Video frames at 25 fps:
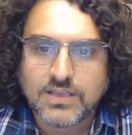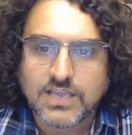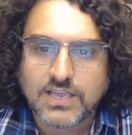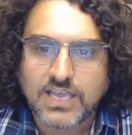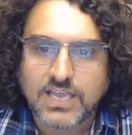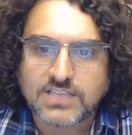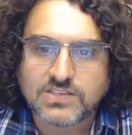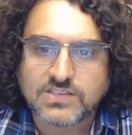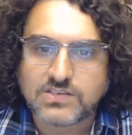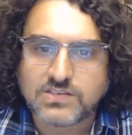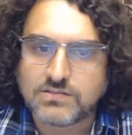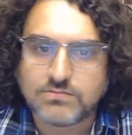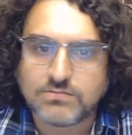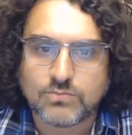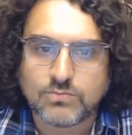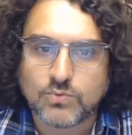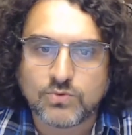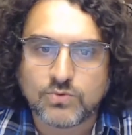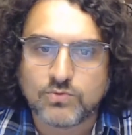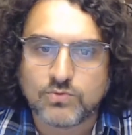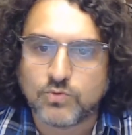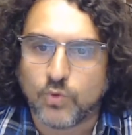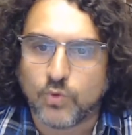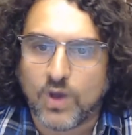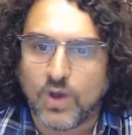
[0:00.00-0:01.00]
It's
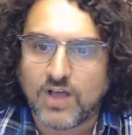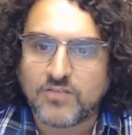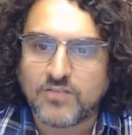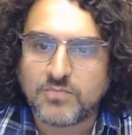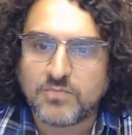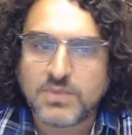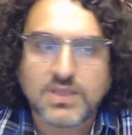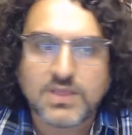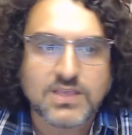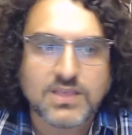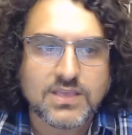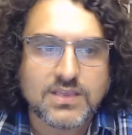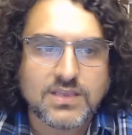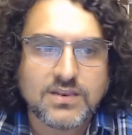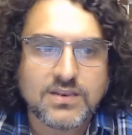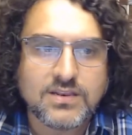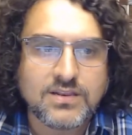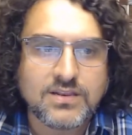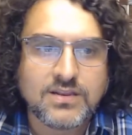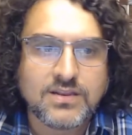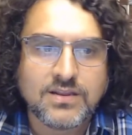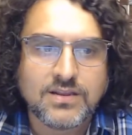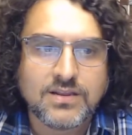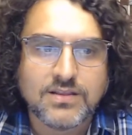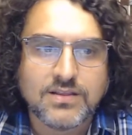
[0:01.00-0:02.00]
12
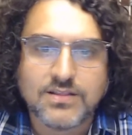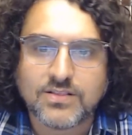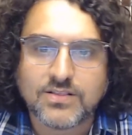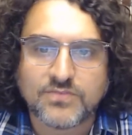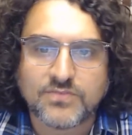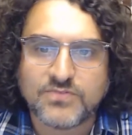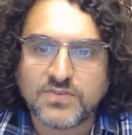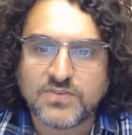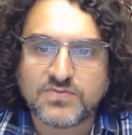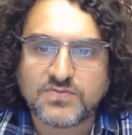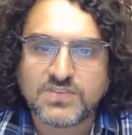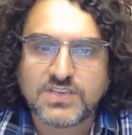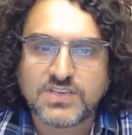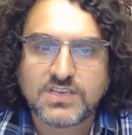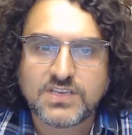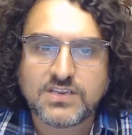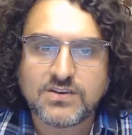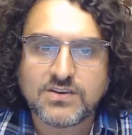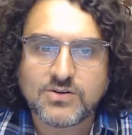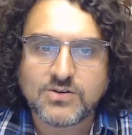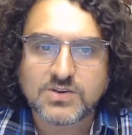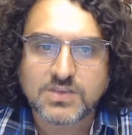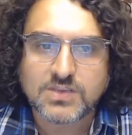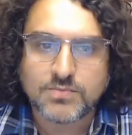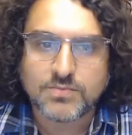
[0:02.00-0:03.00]
million,
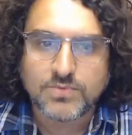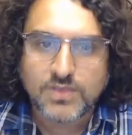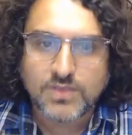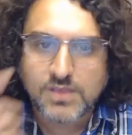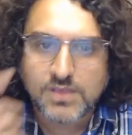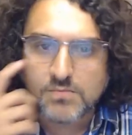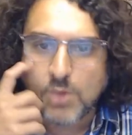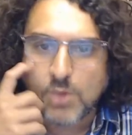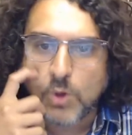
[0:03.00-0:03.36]
15 or something.